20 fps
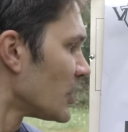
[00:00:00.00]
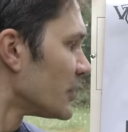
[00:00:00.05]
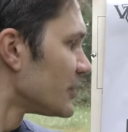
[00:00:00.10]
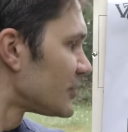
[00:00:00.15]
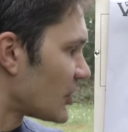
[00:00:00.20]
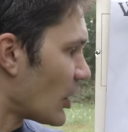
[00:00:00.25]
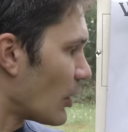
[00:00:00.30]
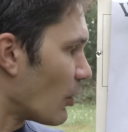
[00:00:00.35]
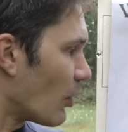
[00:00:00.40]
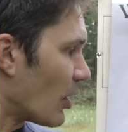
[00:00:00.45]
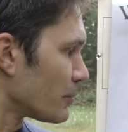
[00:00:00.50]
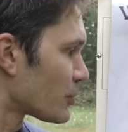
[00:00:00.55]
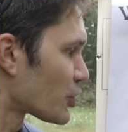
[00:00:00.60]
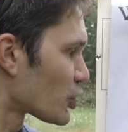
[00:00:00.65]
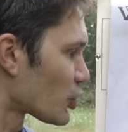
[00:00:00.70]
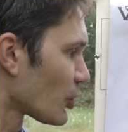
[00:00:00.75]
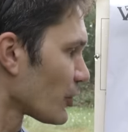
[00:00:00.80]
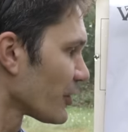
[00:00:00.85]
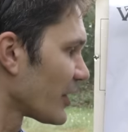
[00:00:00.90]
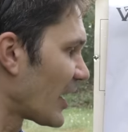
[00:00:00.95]
So I'm
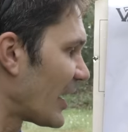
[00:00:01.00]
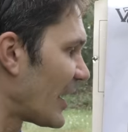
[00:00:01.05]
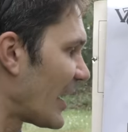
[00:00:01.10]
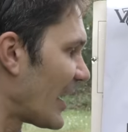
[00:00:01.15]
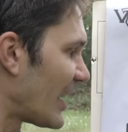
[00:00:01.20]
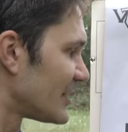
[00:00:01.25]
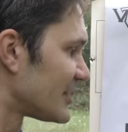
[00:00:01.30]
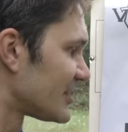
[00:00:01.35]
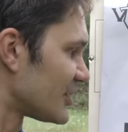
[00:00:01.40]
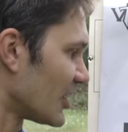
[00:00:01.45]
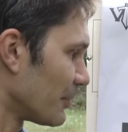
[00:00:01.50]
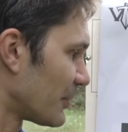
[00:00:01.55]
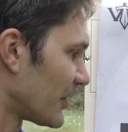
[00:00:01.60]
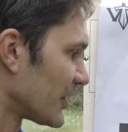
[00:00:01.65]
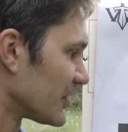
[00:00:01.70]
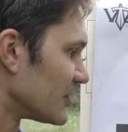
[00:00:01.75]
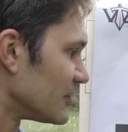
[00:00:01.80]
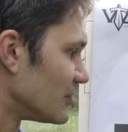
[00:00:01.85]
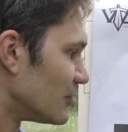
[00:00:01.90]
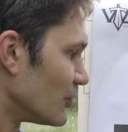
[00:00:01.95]
sure that had
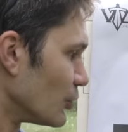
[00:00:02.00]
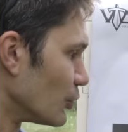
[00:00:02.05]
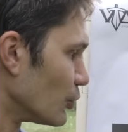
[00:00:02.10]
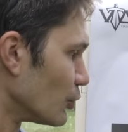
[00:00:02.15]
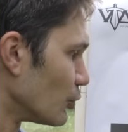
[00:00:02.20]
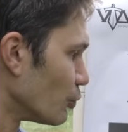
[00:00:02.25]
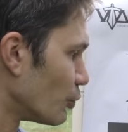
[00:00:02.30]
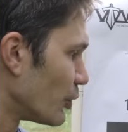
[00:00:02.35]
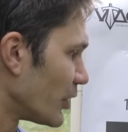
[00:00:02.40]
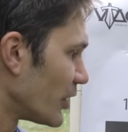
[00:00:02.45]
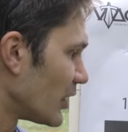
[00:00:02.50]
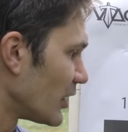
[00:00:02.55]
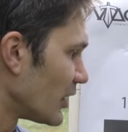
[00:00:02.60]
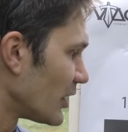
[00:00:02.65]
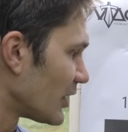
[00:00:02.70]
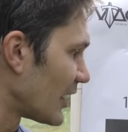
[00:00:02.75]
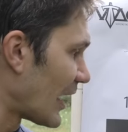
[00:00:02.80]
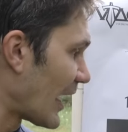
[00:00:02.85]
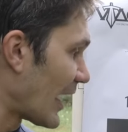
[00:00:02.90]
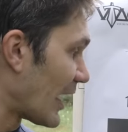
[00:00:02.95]
something to do
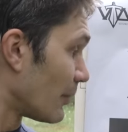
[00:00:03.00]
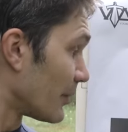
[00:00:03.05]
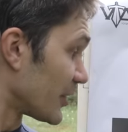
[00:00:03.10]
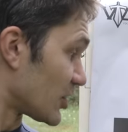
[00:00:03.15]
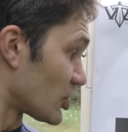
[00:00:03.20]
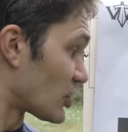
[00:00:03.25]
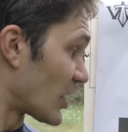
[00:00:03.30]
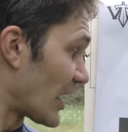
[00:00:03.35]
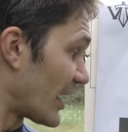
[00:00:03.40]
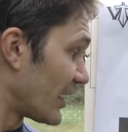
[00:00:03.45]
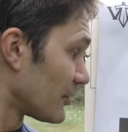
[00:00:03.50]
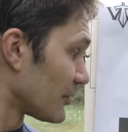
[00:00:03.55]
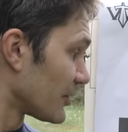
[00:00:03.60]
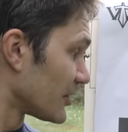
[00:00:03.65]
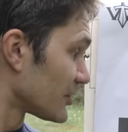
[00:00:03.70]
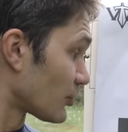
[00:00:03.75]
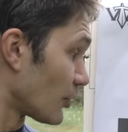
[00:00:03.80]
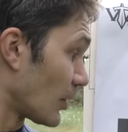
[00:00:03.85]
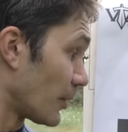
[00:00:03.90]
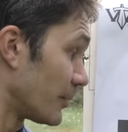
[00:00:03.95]
with how much tighter
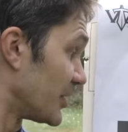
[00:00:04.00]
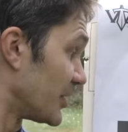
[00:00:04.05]
this group, I